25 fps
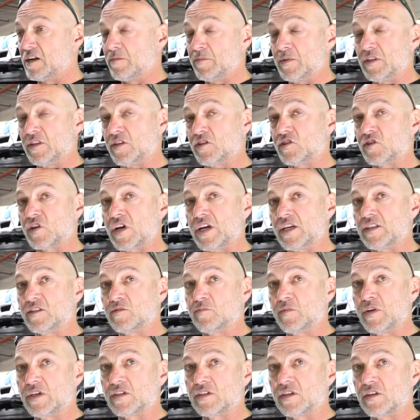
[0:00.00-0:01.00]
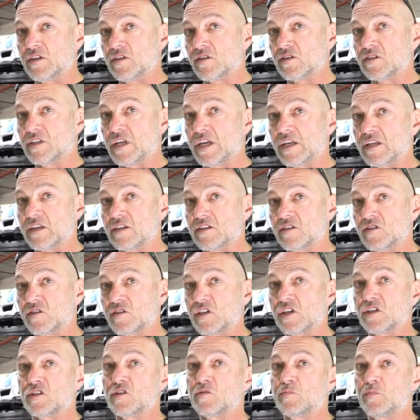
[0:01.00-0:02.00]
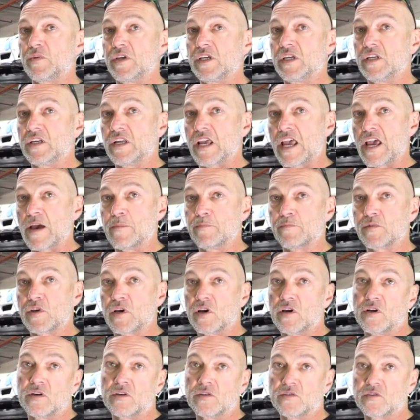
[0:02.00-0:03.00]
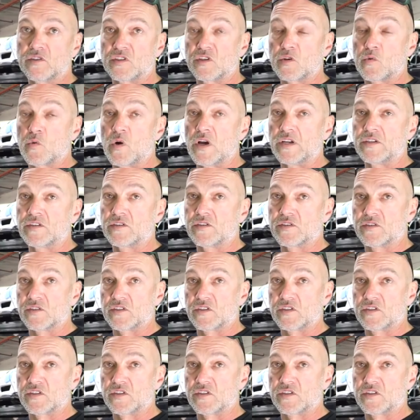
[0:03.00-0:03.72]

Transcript: I mean, the transmission, you're taking a 6-speed MCO sequential